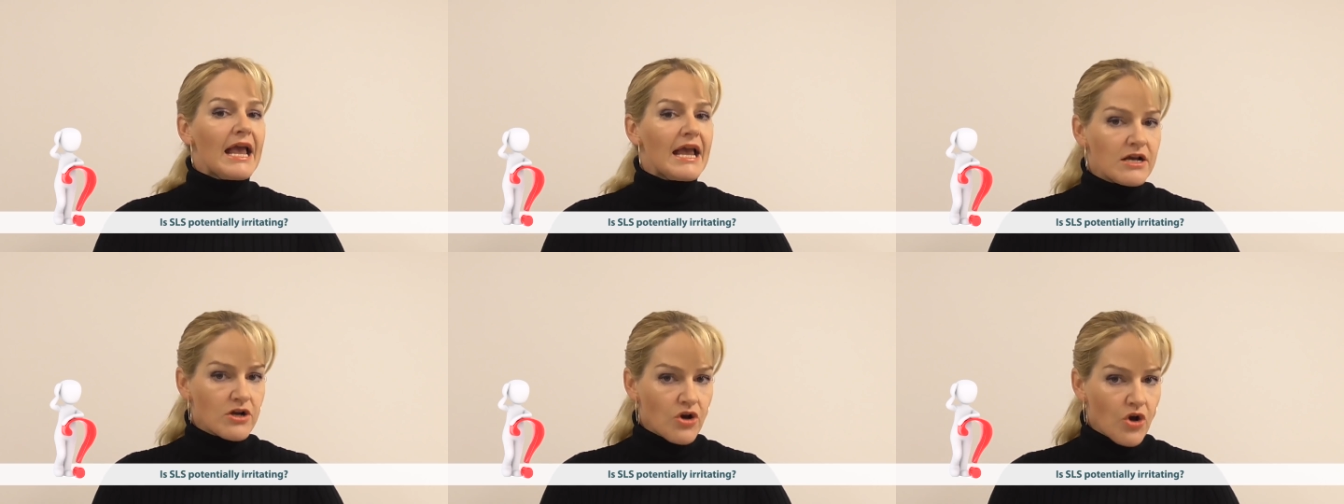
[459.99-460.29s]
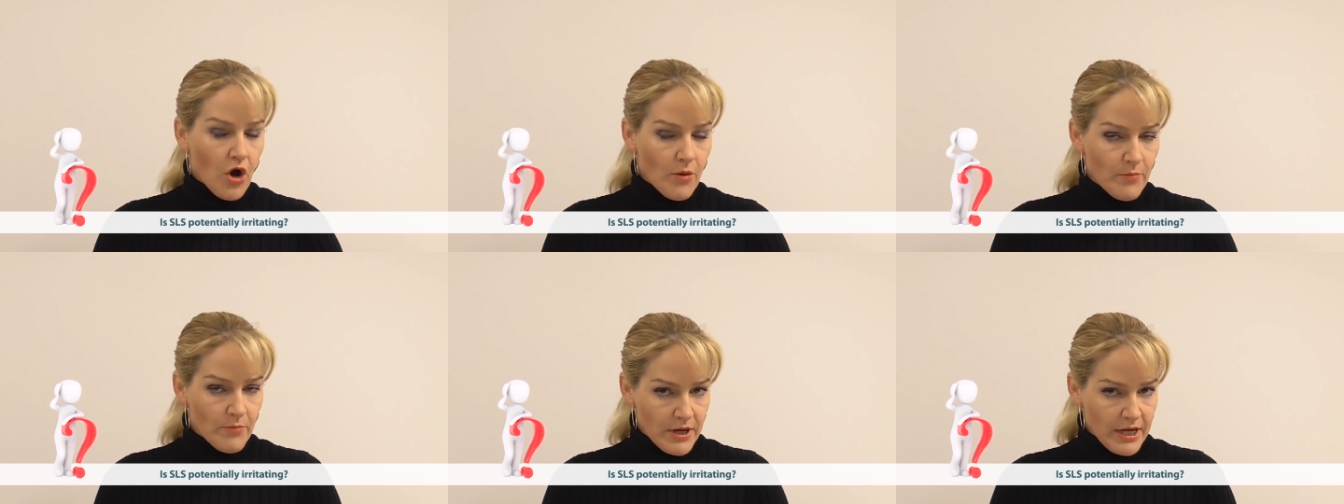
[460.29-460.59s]

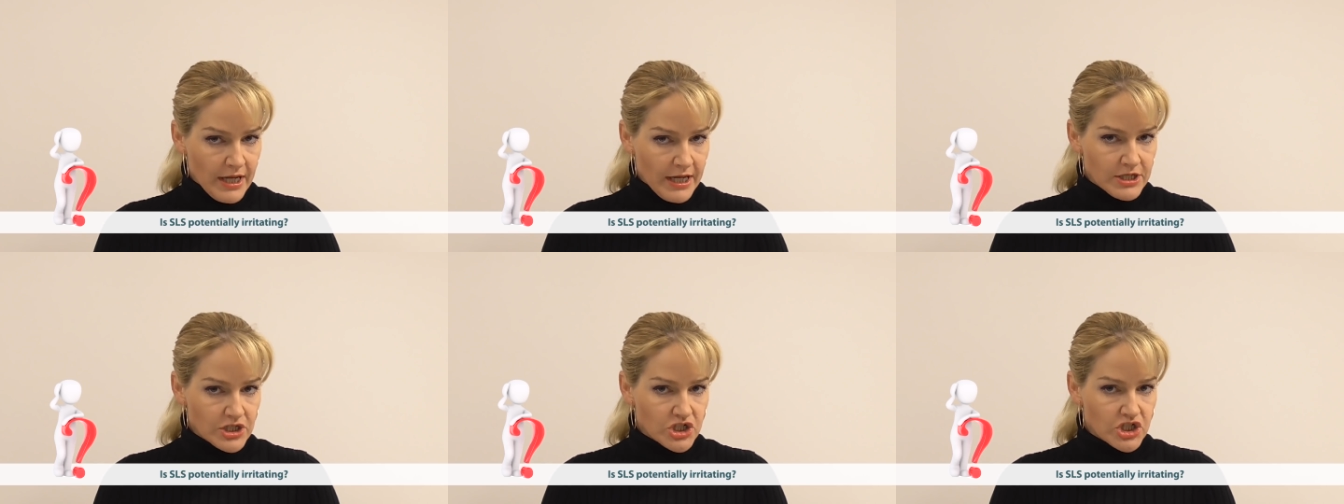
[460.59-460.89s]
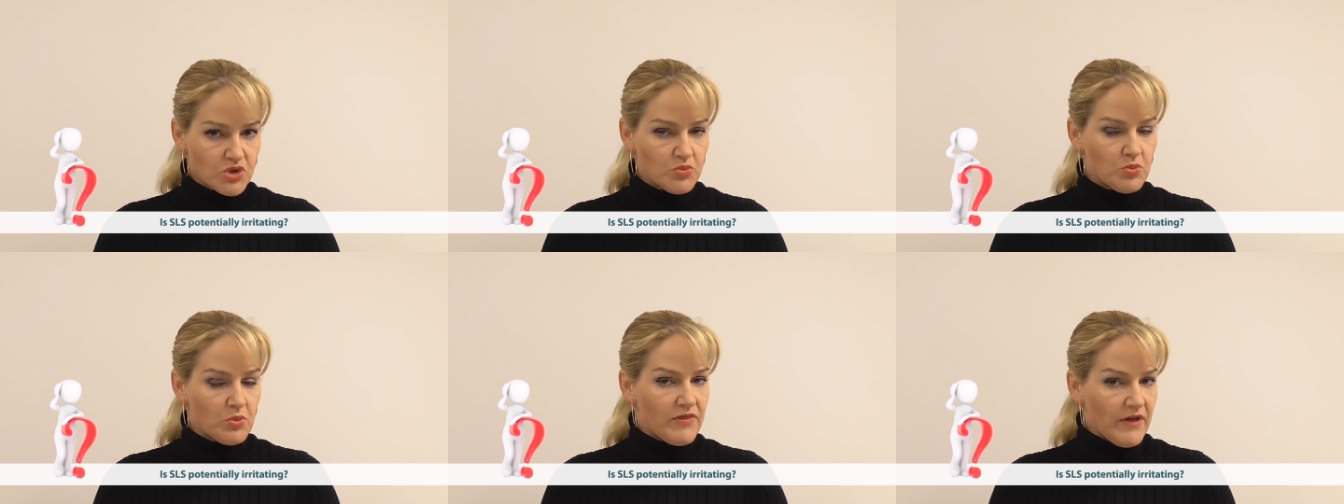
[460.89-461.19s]
in
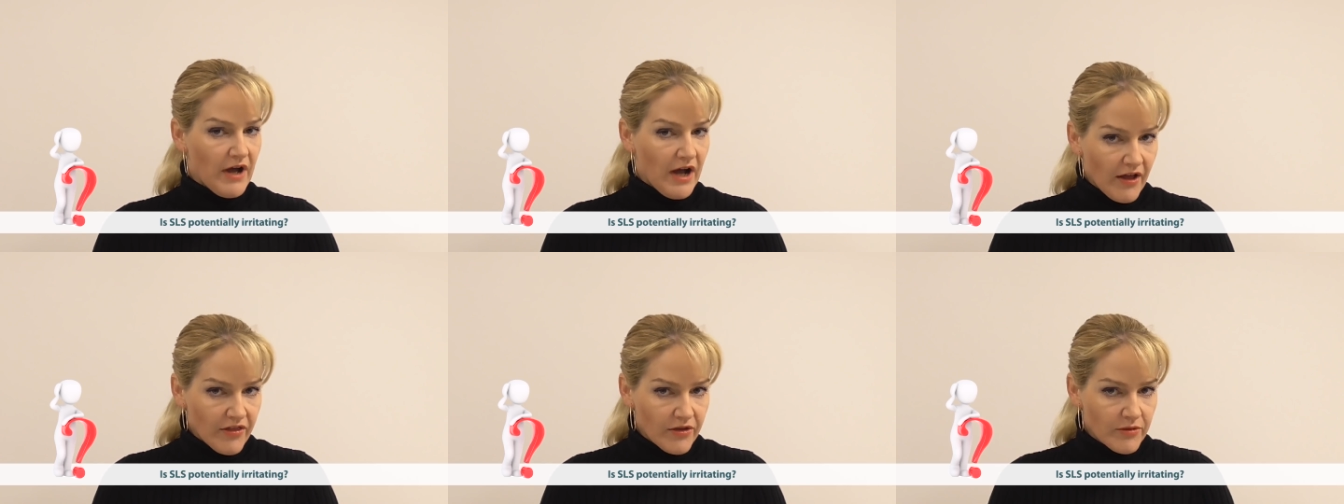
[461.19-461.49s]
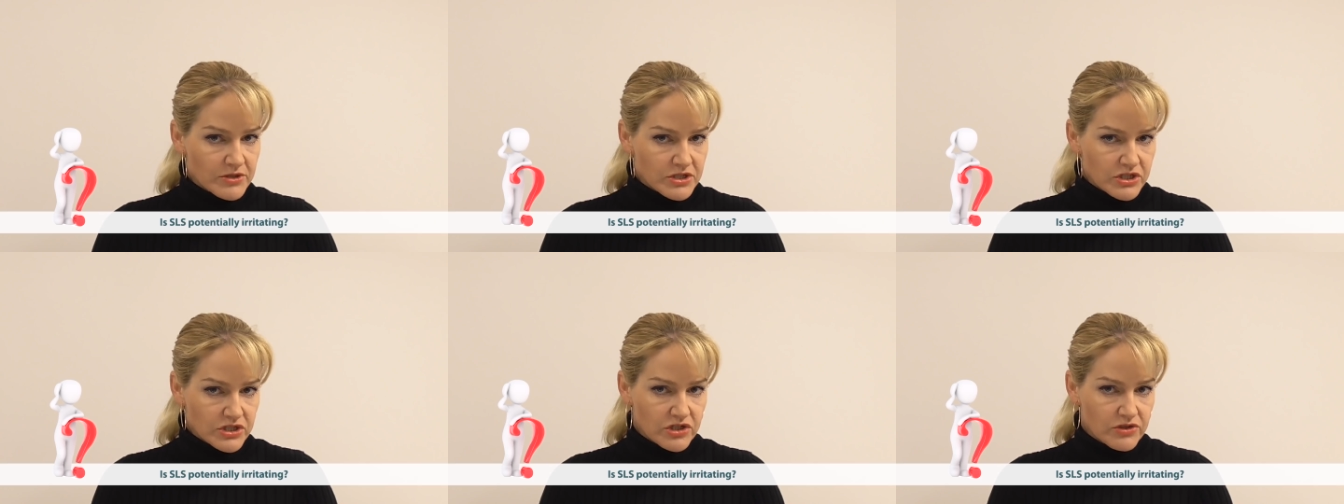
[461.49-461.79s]
combination with
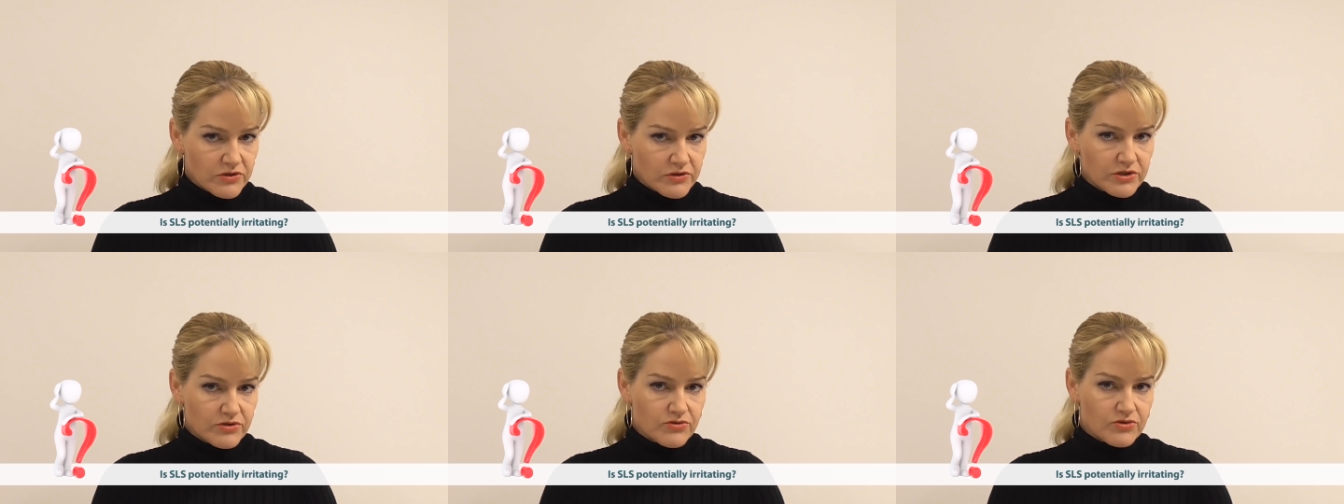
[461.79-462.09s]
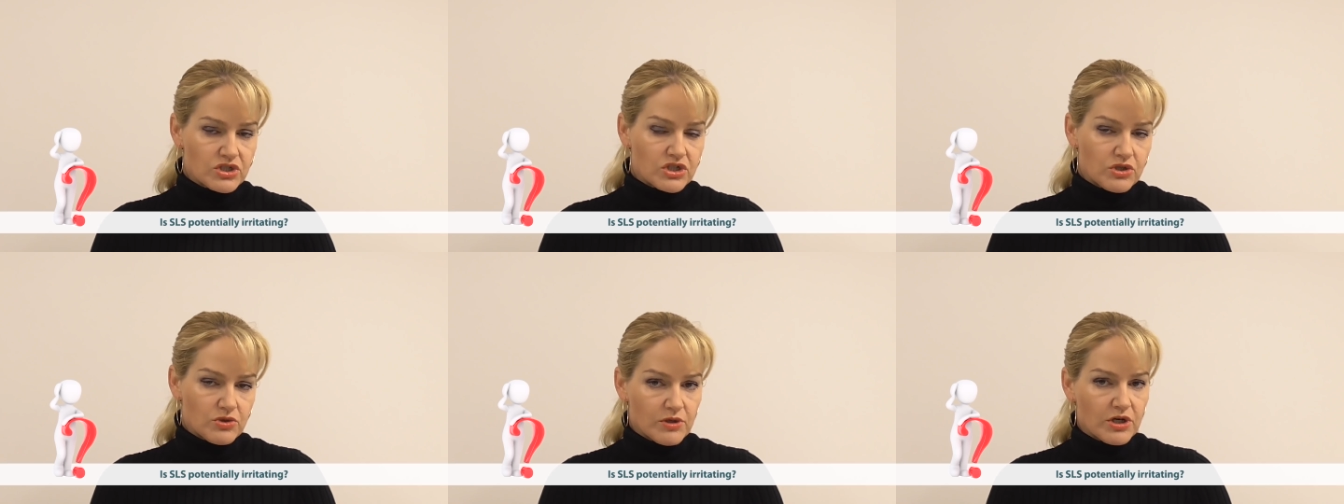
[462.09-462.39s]
other
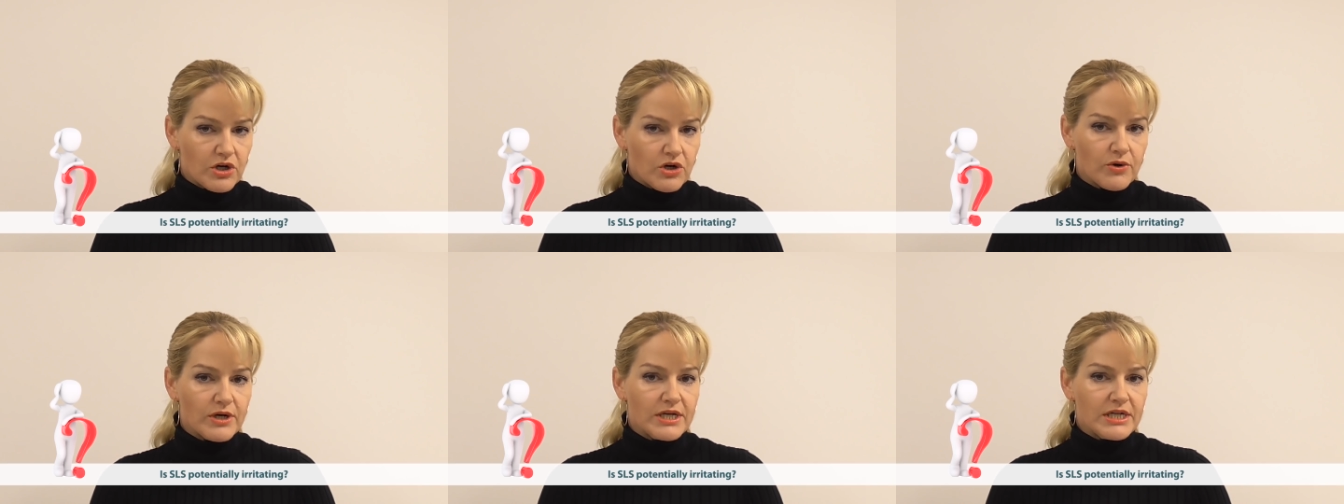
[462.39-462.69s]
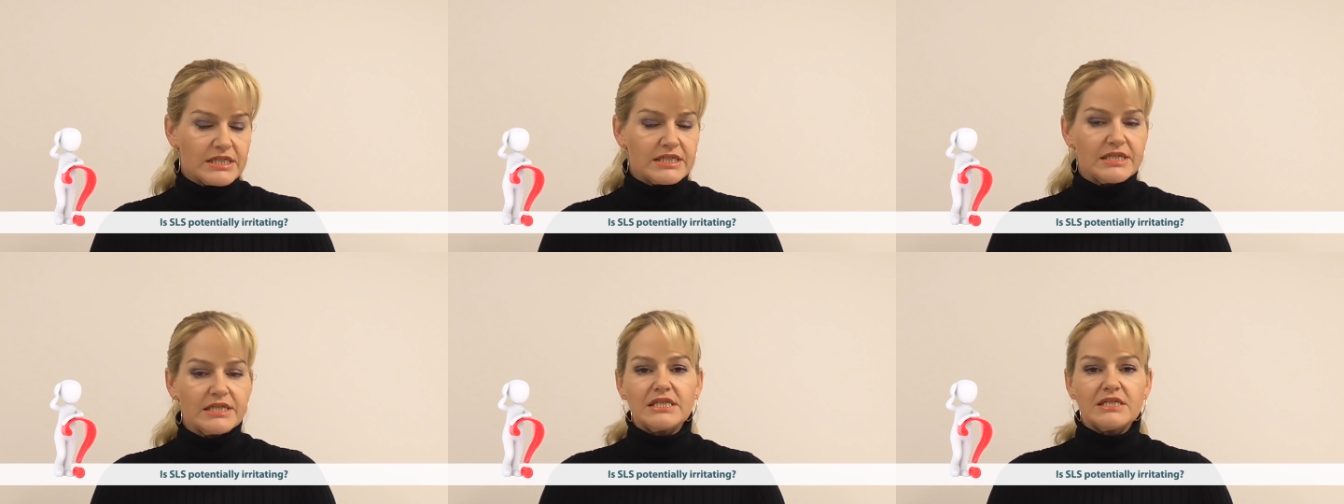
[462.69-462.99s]
materials to
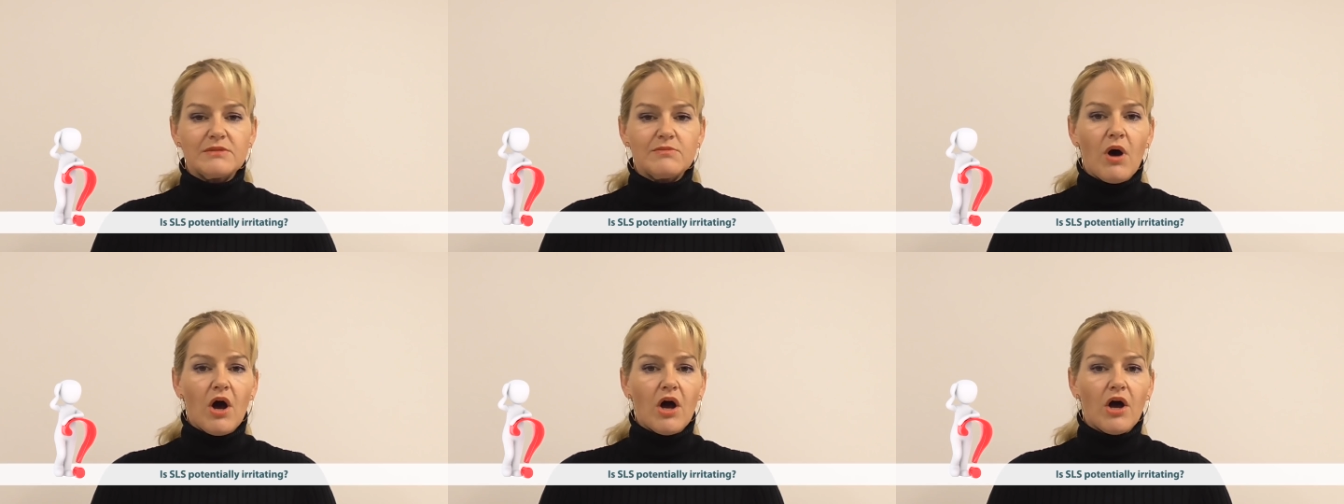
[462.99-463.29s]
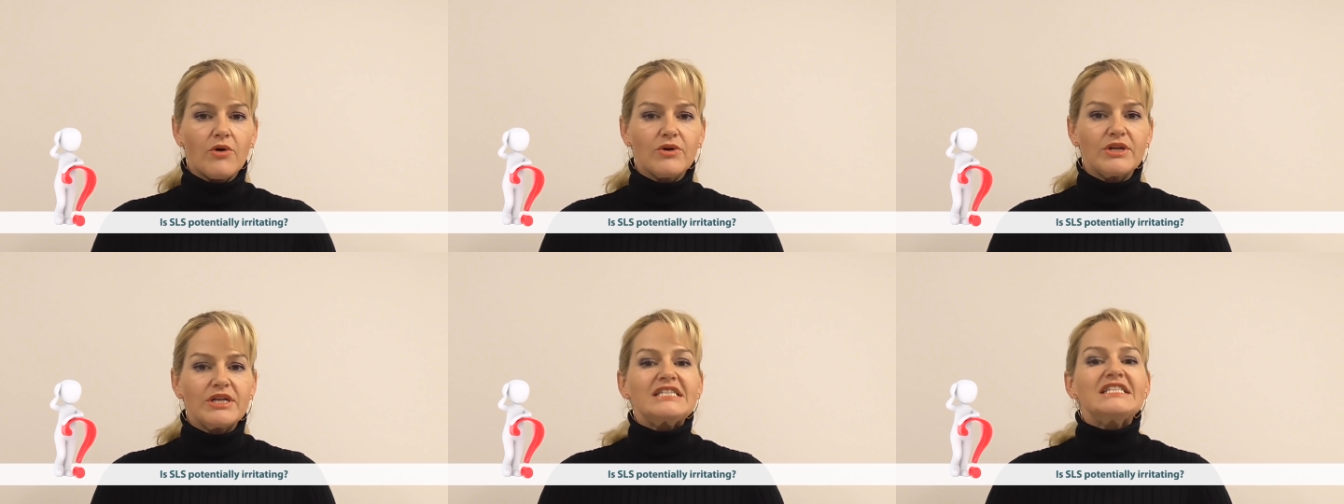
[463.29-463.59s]
increase its
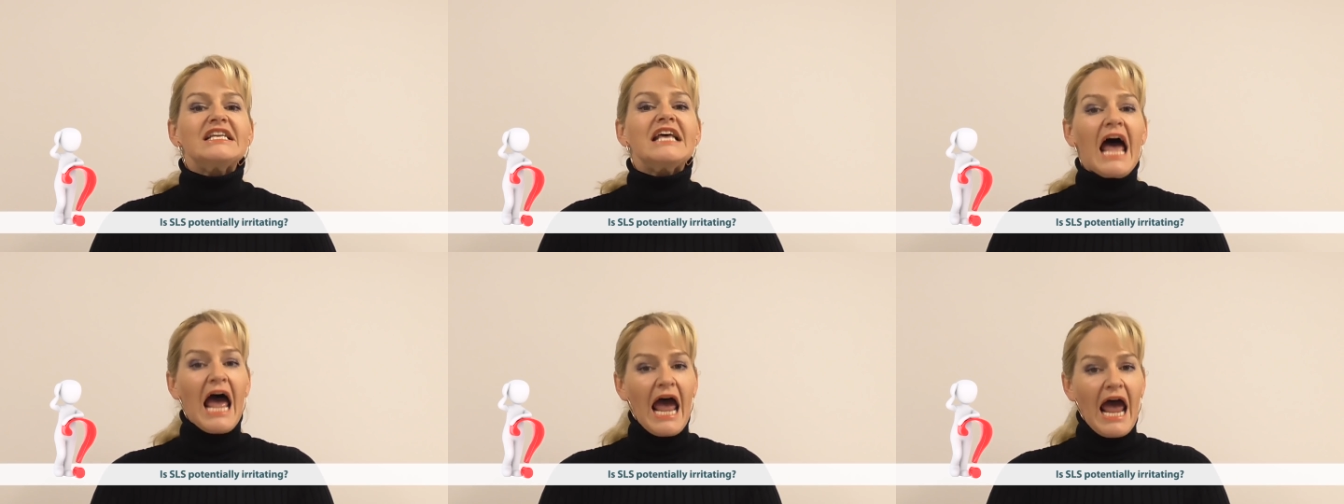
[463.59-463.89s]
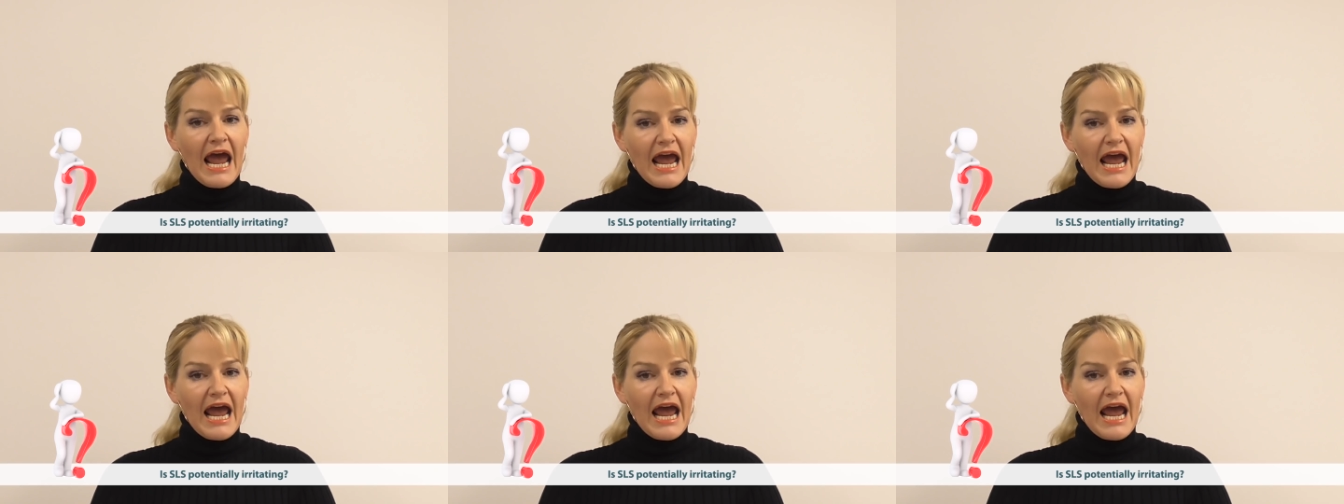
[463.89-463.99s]
mildness,